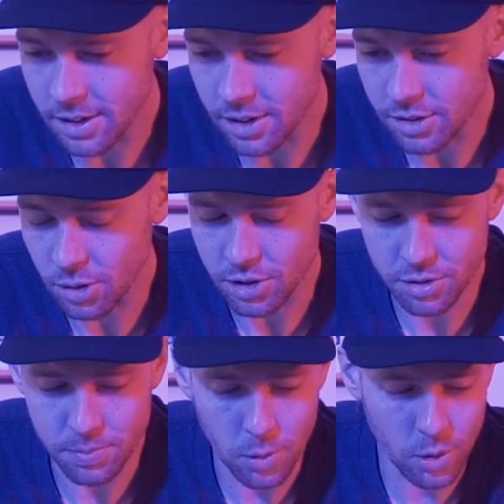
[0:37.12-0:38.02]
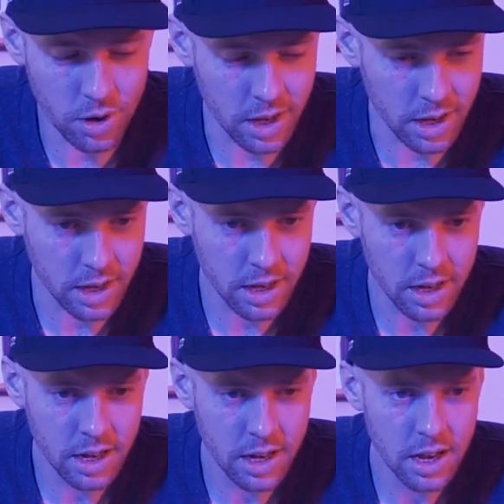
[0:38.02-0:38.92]
So this morning,
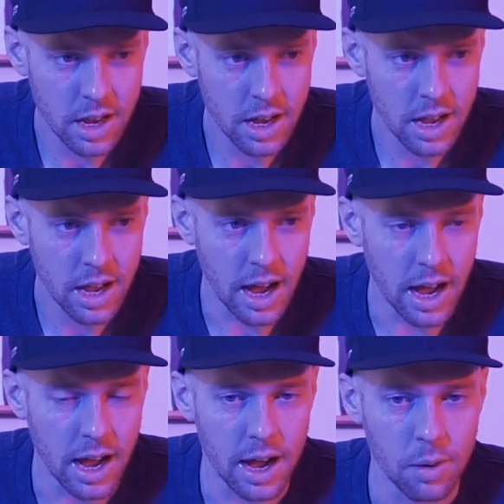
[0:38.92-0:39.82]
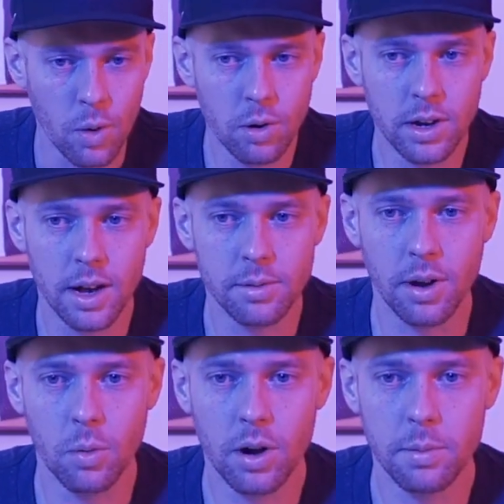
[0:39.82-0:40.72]
woke up. So
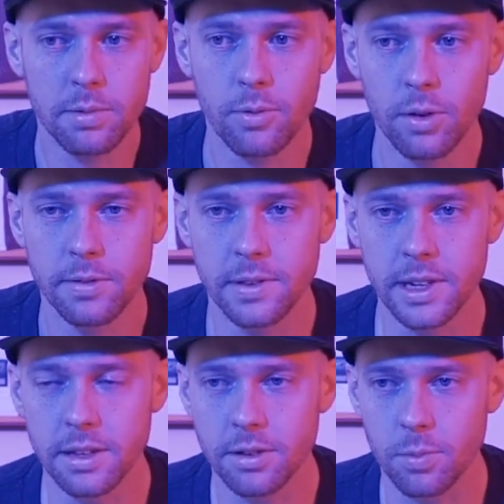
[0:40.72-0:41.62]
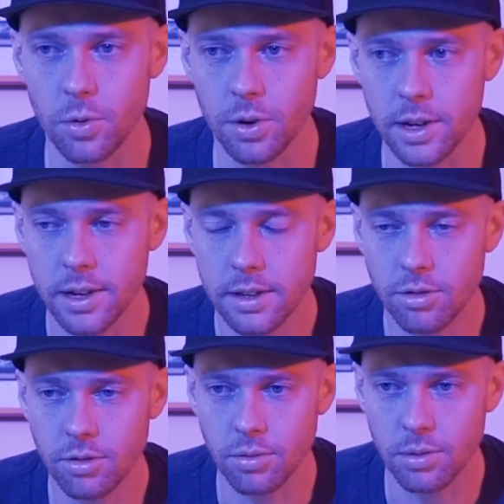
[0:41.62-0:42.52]
I woke up at 4:15 this morning
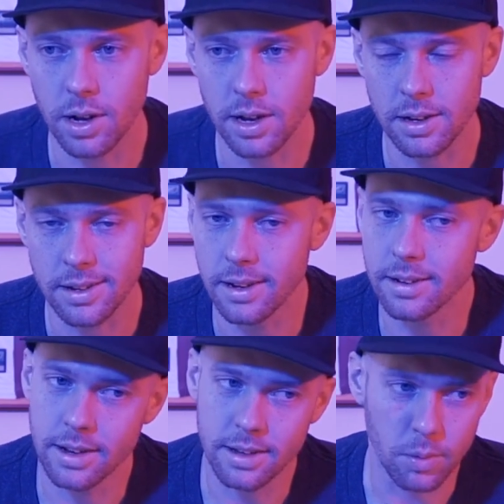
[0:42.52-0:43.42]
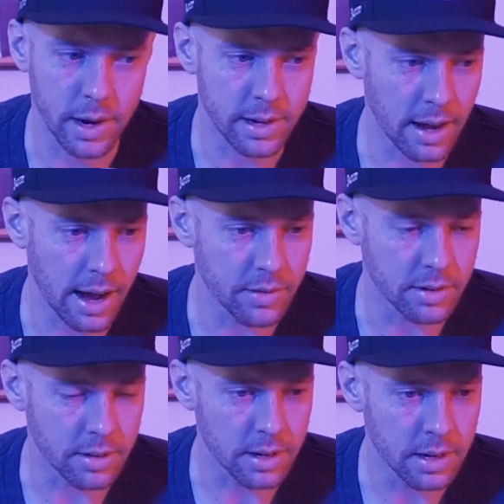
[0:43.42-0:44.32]
to hit the weights,
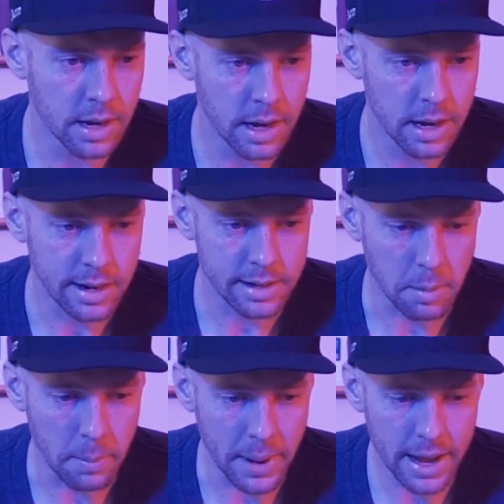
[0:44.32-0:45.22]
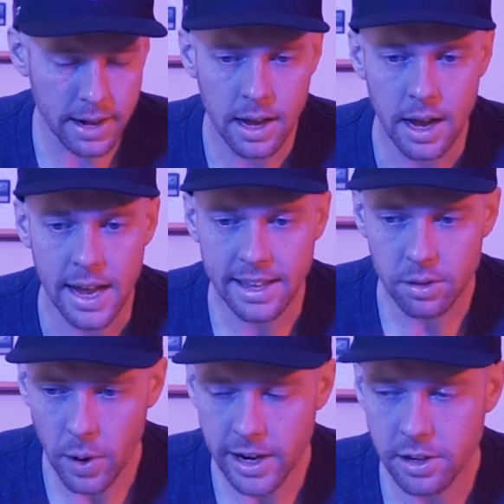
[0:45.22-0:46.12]
obviously, because I'm a man. Hit the
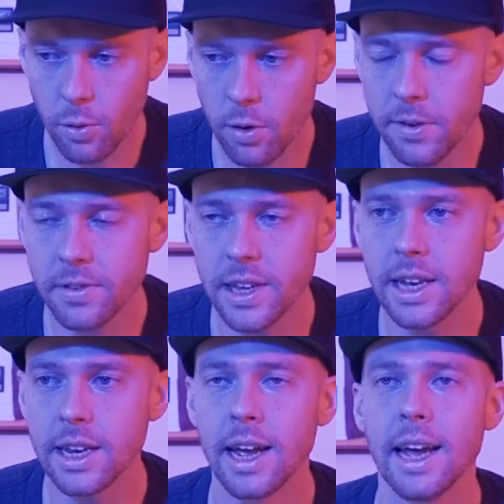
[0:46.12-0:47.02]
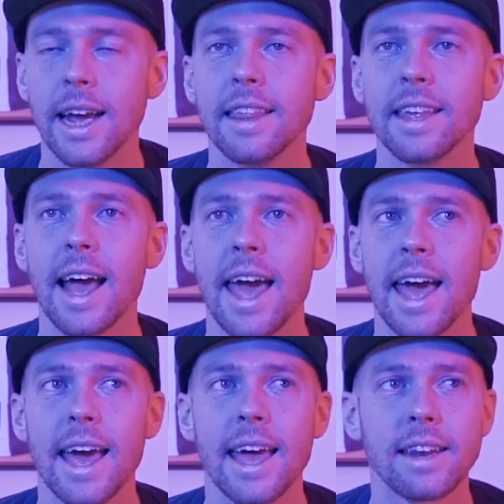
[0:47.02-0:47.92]
weights 4:15, and then I
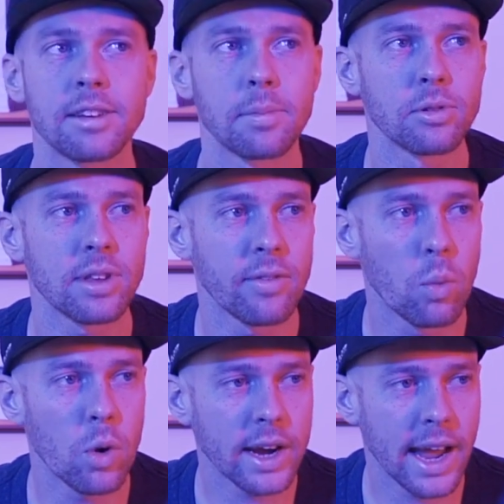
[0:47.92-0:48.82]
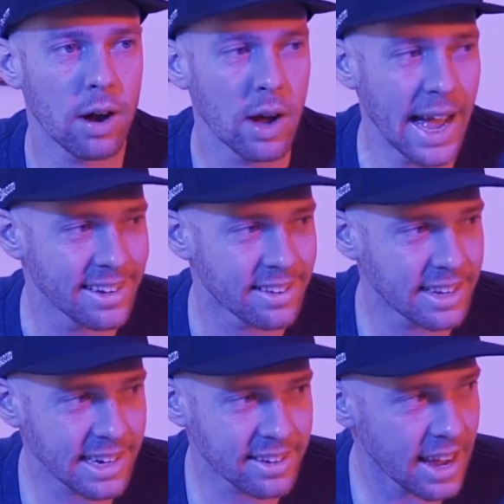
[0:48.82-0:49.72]
had supposed to have a workout at
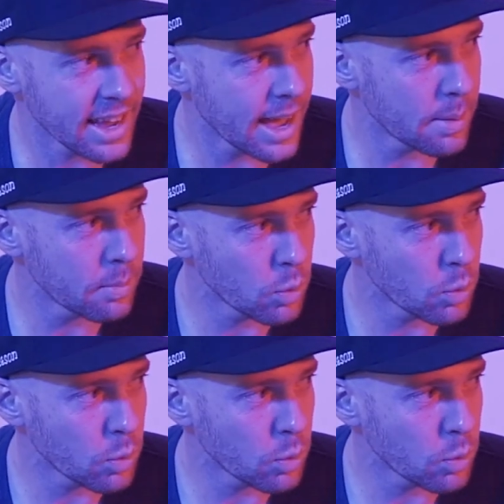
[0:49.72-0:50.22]
6 a.m.